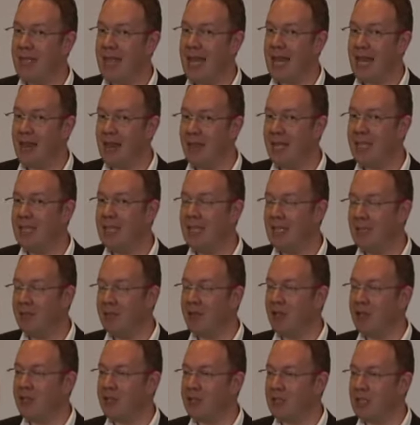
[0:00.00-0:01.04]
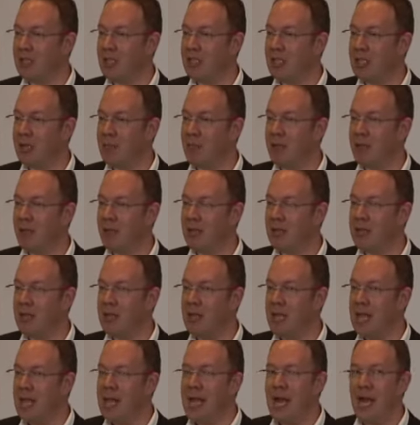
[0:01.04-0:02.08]
and then innovations start happening.
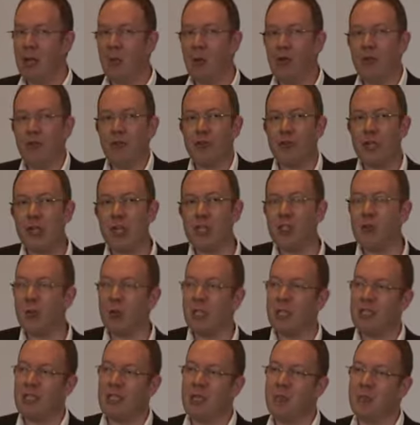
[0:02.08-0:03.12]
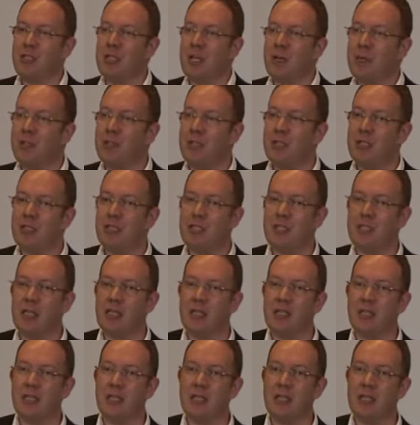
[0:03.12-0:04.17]
And one of the challenges what I sometimes see is that